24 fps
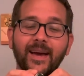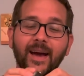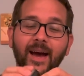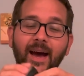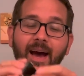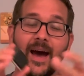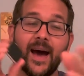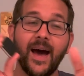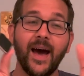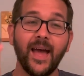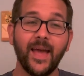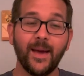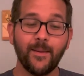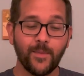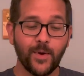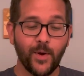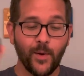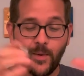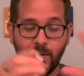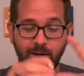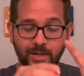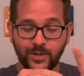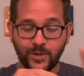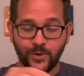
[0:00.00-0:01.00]
I am
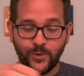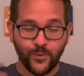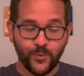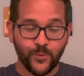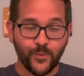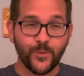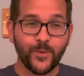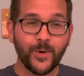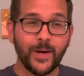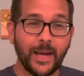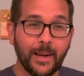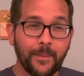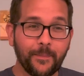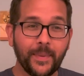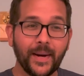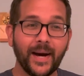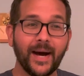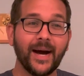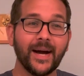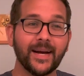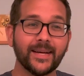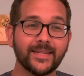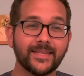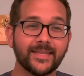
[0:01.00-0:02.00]
going to
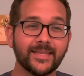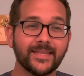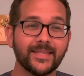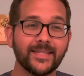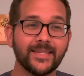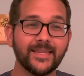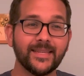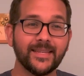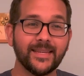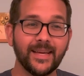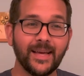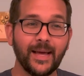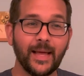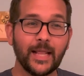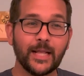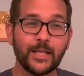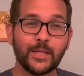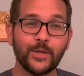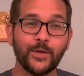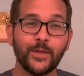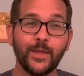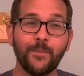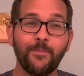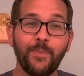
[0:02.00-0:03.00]
rebox
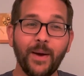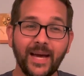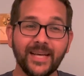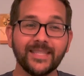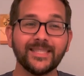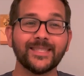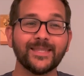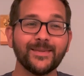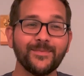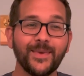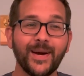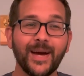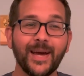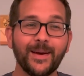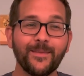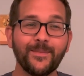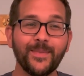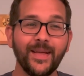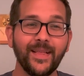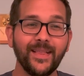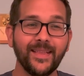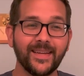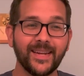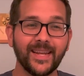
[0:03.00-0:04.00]
to the best of my
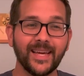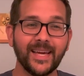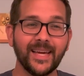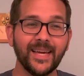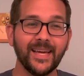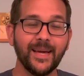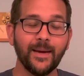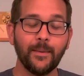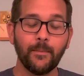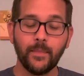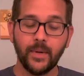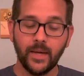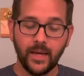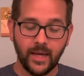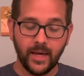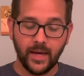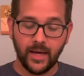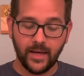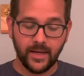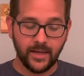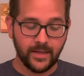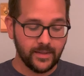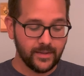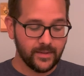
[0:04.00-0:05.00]
ability
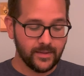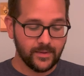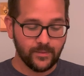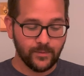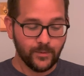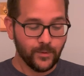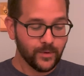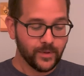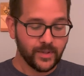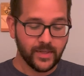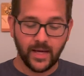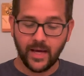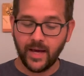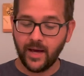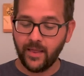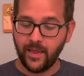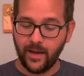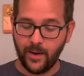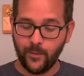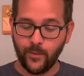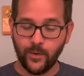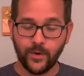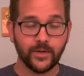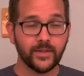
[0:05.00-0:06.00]
because we'll see how
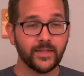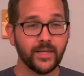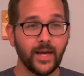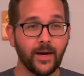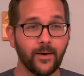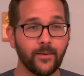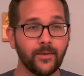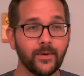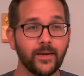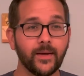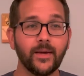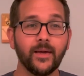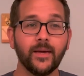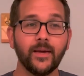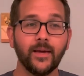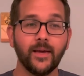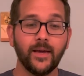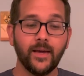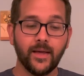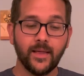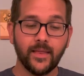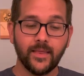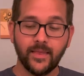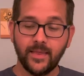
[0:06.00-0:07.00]
that works out.
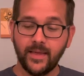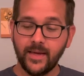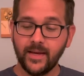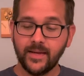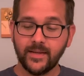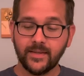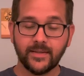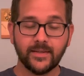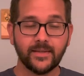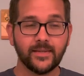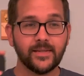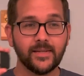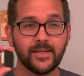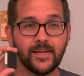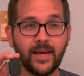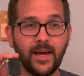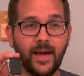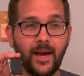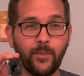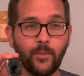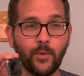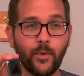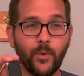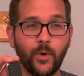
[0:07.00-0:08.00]
This
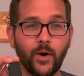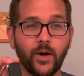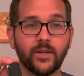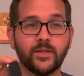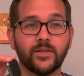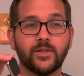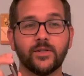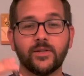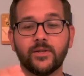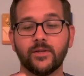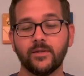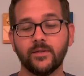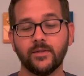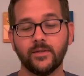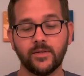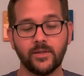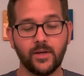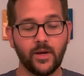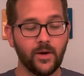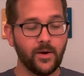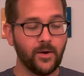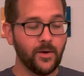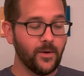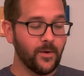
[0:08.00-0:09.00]
Apple Watch.
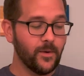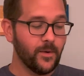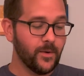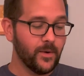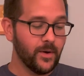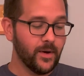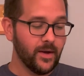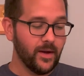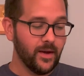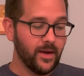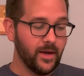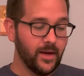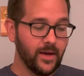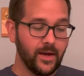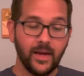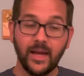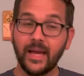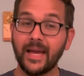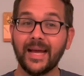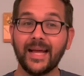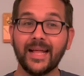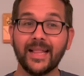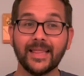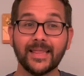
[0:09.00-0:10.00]
So,
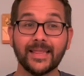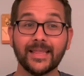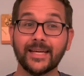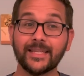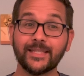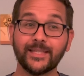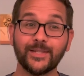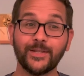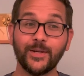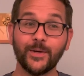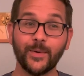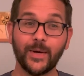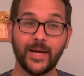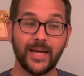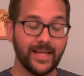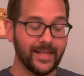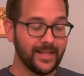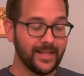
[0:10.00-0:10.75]
let's do it.